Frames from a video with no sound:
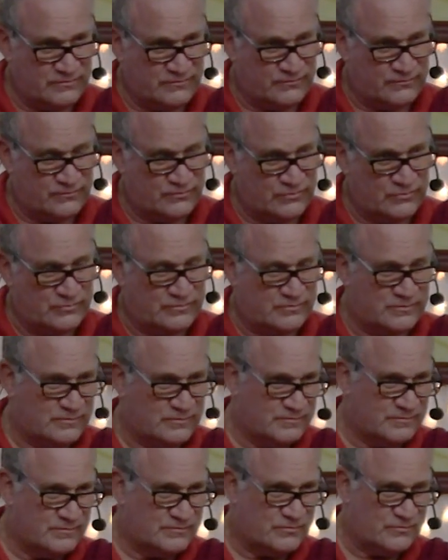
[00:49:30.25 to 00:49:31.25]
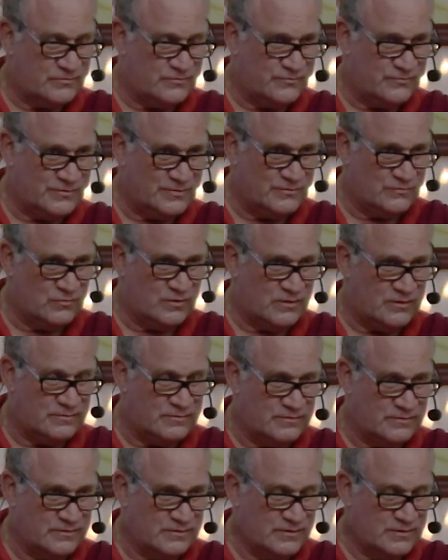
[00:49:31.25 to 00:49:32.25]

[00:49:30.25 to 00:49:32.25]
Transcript: fruit sort of in one.